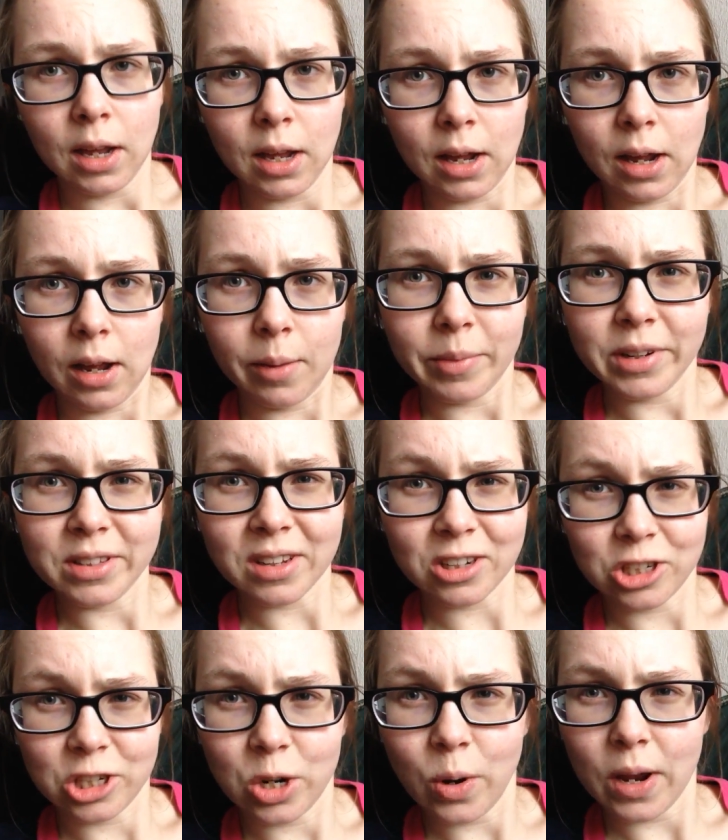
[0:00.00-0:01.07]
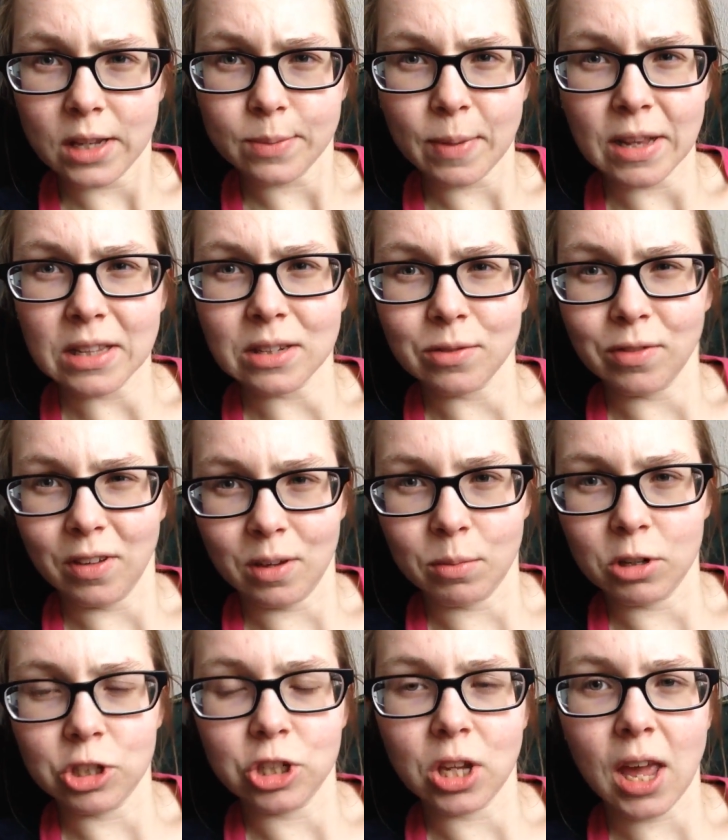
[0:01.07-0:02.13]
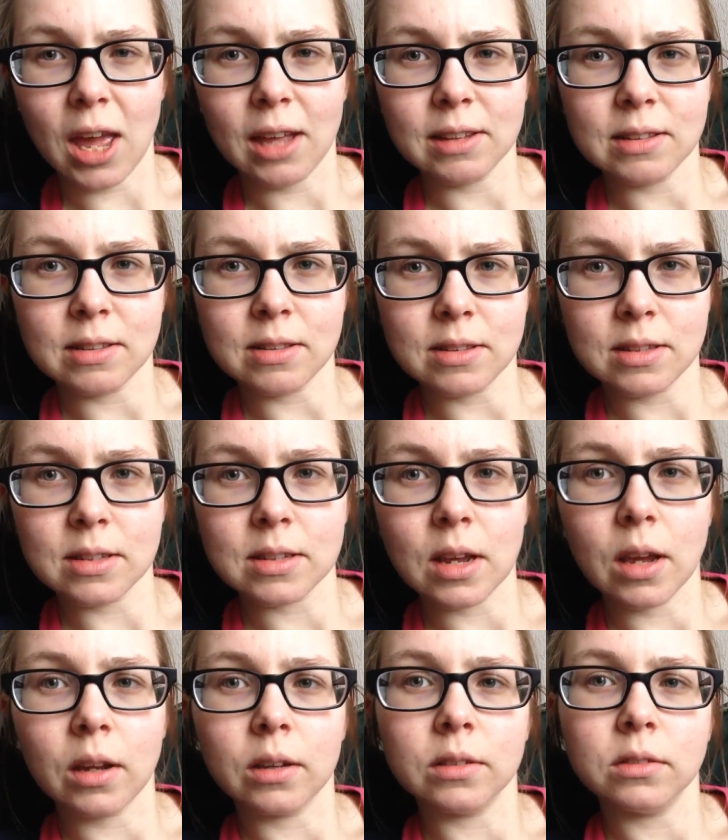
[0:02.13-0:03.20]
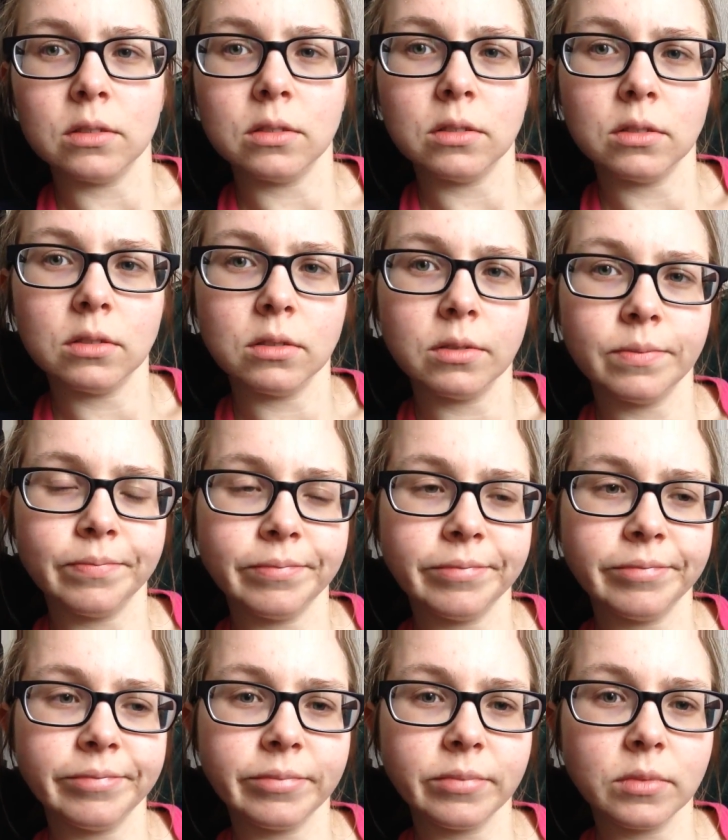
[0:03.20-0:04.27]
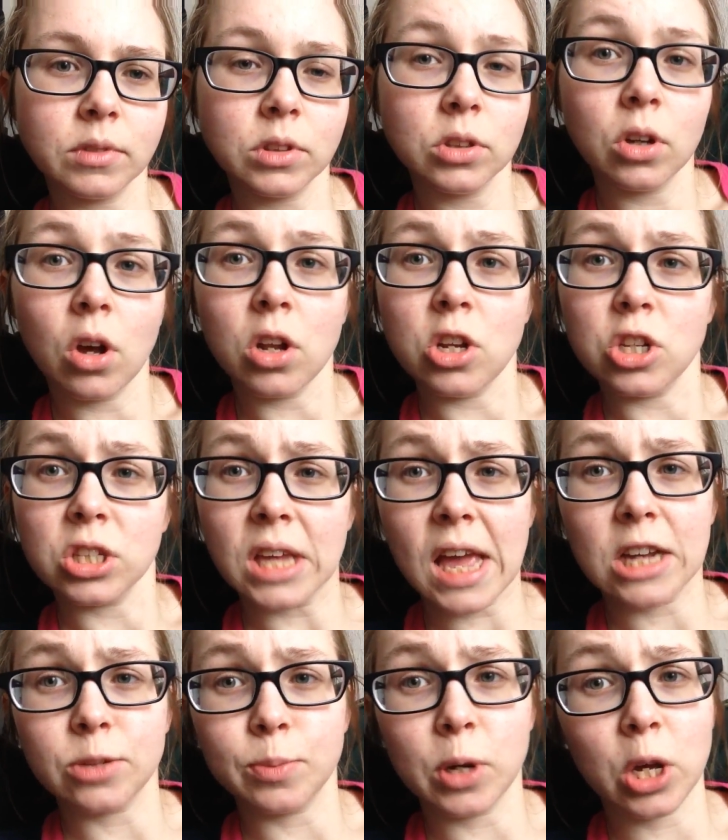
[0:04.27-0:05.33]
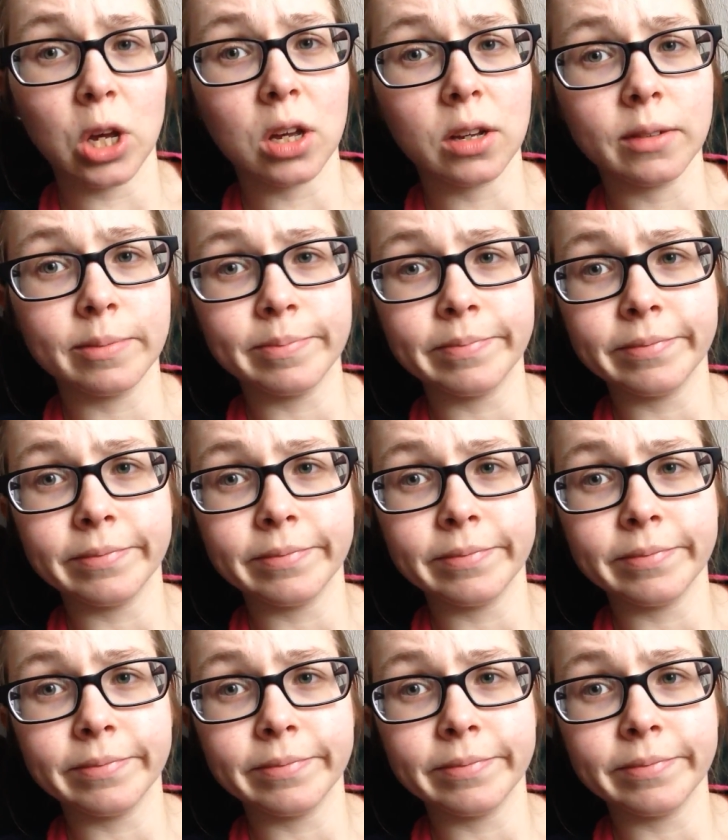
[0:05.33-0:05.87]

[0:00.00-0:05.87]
um, and it's actually quite expensive for how much you get. So, got a new sketchbook,